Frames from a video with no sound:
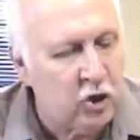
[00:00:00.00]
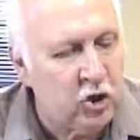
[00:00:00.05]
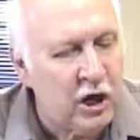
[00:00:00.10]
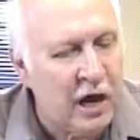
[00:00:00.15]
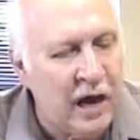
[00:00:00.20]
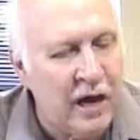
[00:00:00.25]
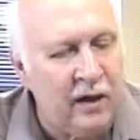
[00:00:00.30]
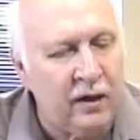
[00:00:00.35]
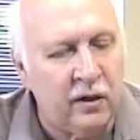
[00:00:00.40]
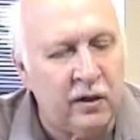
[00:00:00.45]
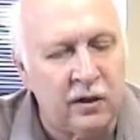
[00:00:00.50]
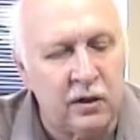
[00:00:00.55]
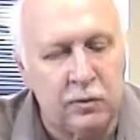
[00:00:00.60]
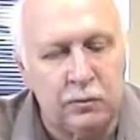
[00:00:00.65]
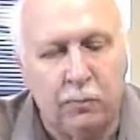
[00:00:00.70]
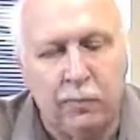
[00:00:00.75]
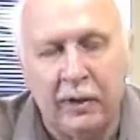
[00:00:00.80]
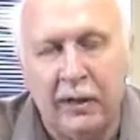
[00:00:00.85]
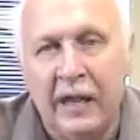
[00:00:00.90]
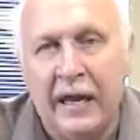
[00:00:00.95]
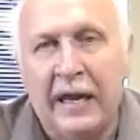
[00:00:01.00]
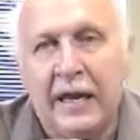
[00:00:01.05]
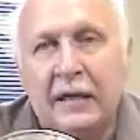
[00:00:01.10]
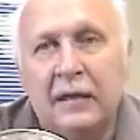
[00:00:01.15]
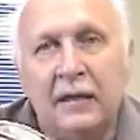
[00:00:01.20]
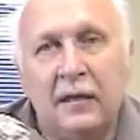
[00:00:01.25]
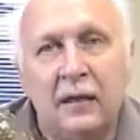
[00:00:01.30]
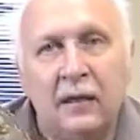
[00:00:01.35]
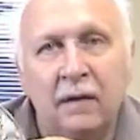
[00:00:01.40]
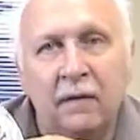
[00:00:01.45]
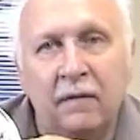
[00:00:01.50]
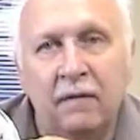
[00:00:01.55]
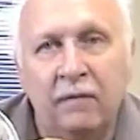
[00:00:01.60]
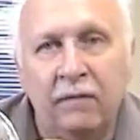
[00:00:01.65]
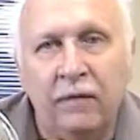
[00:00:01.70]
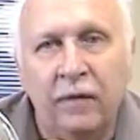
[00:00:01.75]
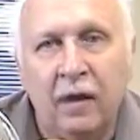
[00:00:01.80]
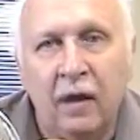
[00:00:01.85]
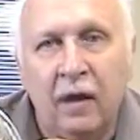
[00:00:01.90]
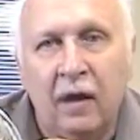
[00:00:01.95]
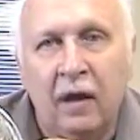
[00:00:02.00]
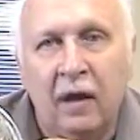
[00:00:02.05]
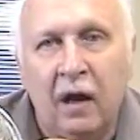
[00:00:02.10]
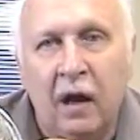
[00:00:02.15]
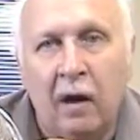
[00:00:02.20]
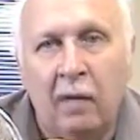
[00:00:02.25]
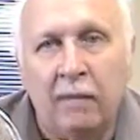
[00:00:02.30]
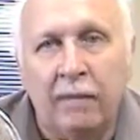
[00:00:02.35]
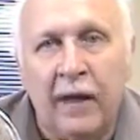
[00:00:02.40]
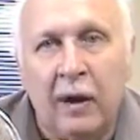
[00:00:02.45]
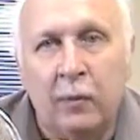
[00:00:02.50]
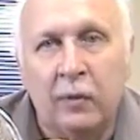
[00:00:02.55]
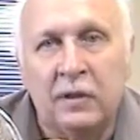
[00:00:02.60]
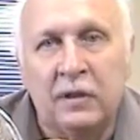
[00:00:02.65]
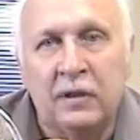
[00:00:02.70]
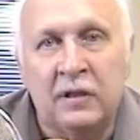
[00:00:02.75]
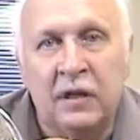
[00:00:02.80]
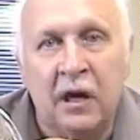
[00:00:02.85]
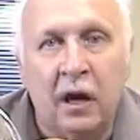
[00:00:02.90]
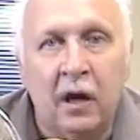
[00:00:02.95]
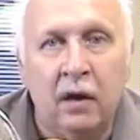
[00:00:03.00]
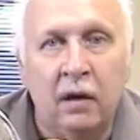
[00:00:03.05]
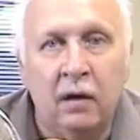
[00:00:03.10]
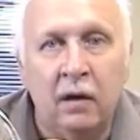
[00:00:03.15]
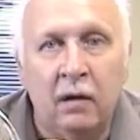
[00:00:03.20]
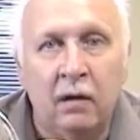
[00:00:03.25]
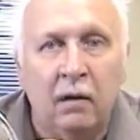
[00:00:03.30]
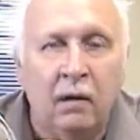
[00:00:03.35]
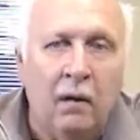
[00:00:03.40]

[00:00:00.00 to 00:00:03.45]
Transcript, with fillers: child's plate that was done